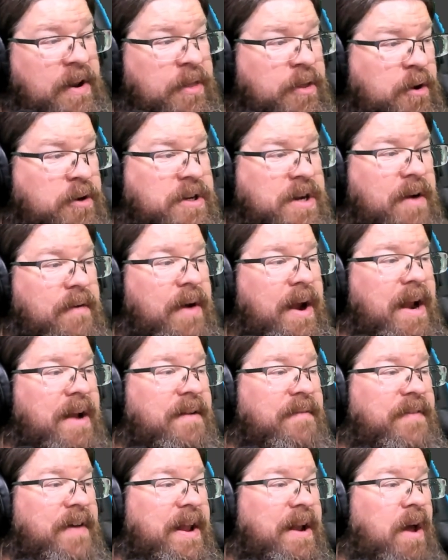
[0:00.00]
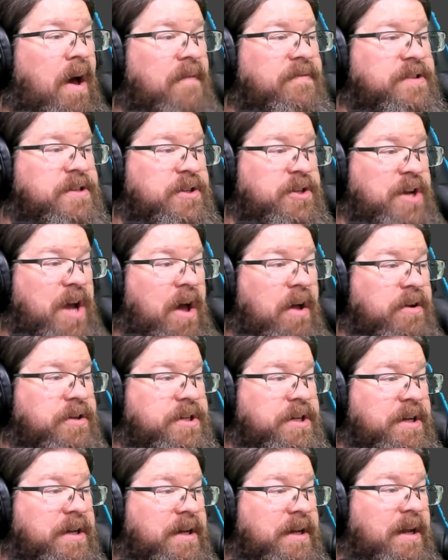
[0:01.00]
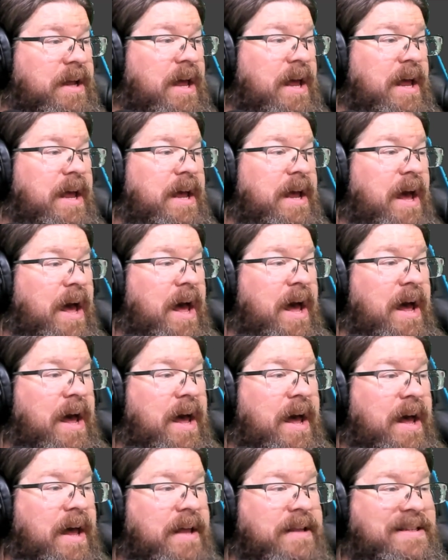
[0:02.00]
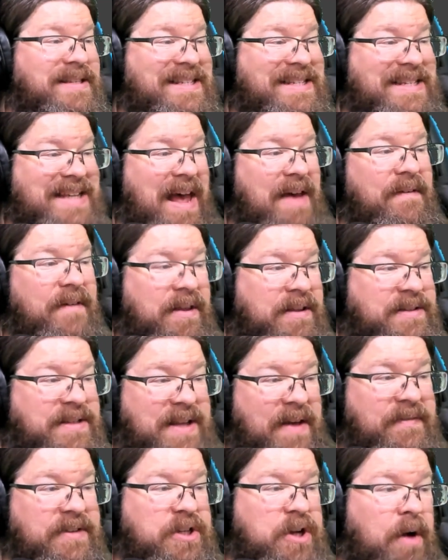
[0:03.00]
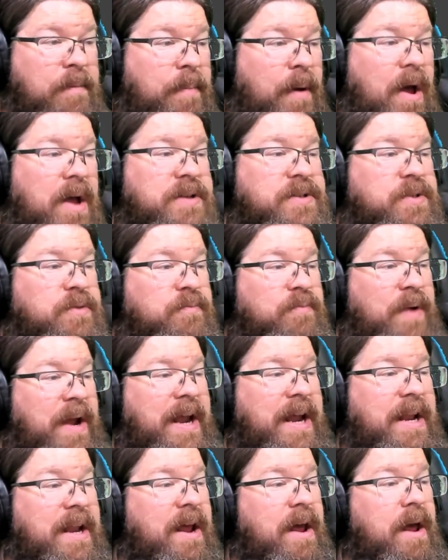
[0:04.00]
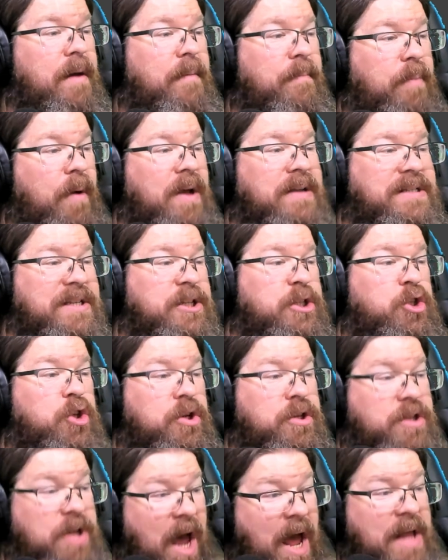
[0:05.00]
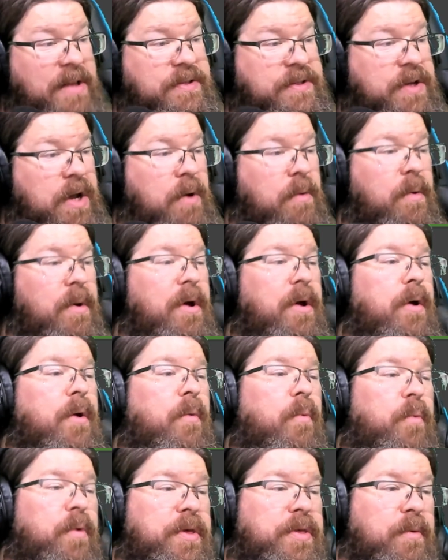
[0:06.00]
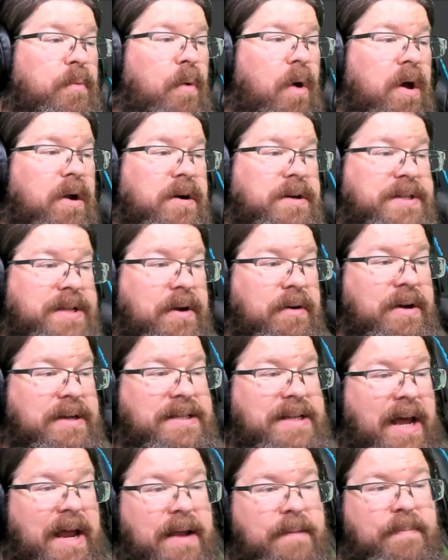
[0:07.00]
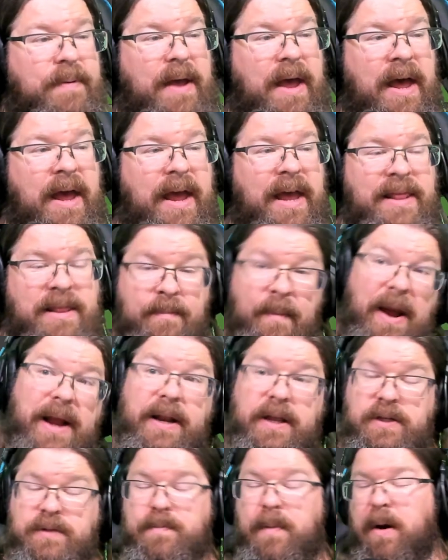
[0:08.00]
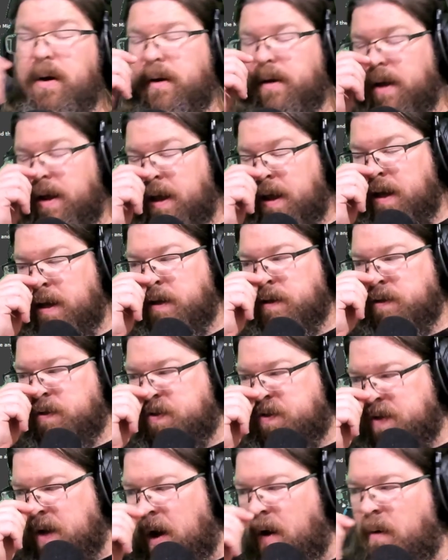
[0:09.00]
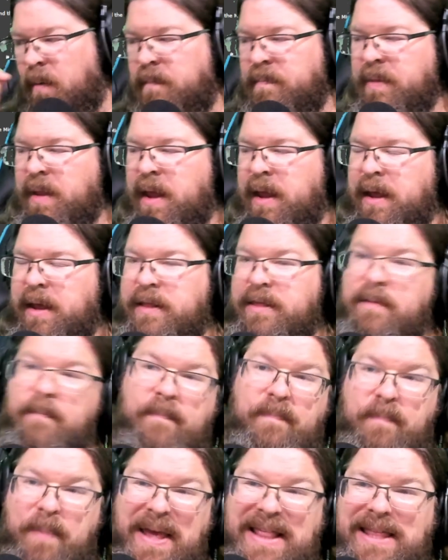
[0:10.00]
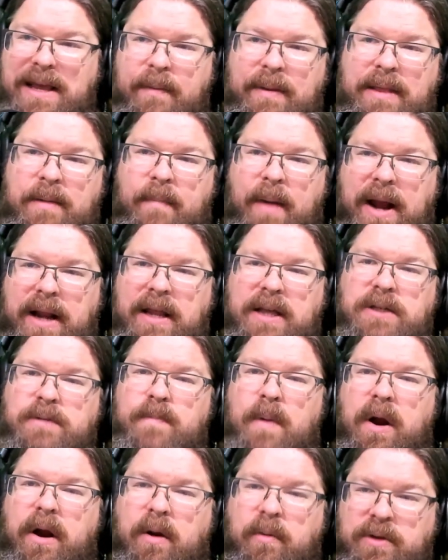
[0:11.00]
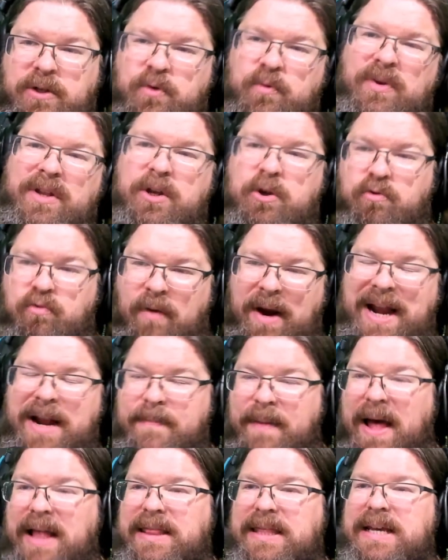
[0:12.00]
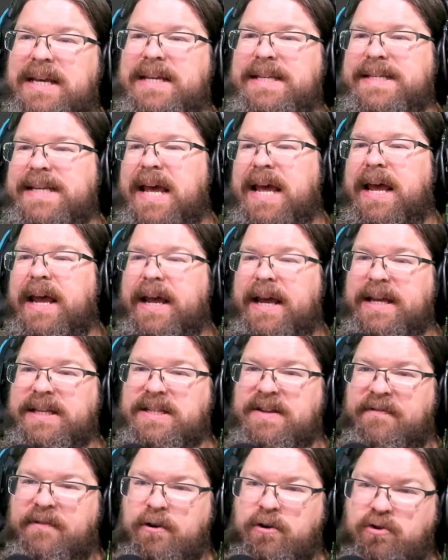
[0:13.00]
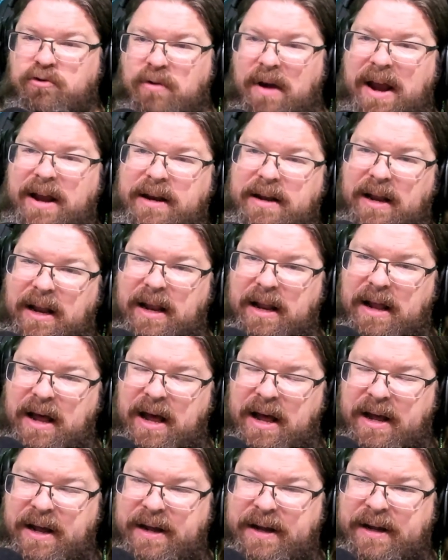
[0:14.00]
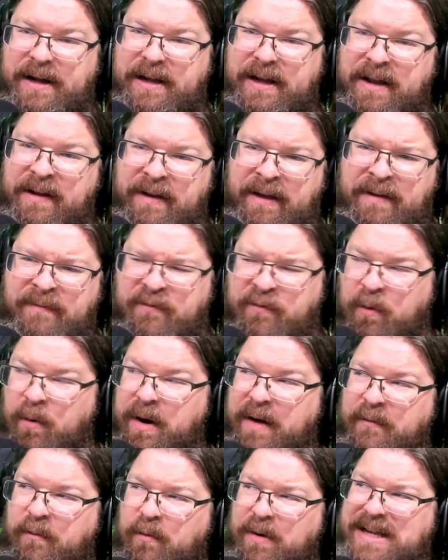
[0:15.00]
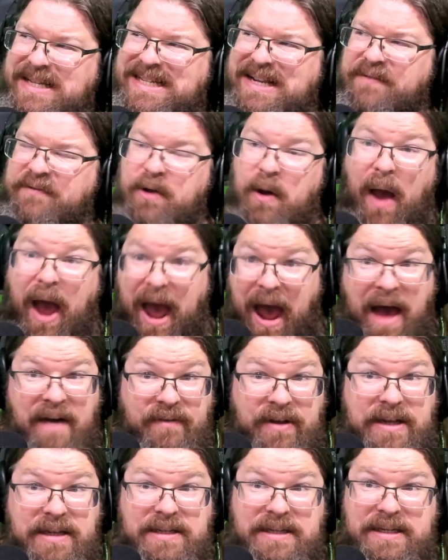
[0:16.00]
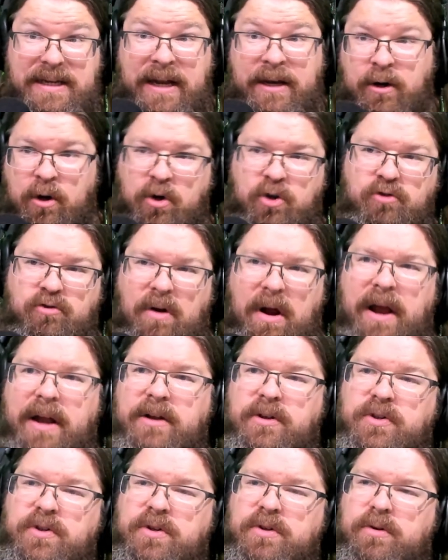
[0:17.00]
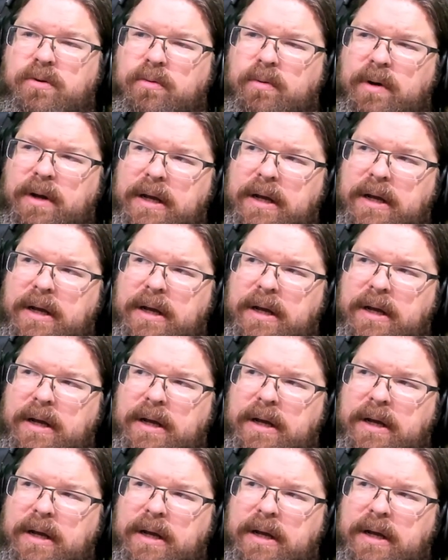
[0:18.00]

Terra Raid event offers a challenging 7-star boss. The raid boss is Dodonzo with a Water Terra type and the Mightiest Mark. So the big thing about the Mightiest Mark, what's really great about these, is if you're trying to, for whatever reason, if you haven't and you're trying to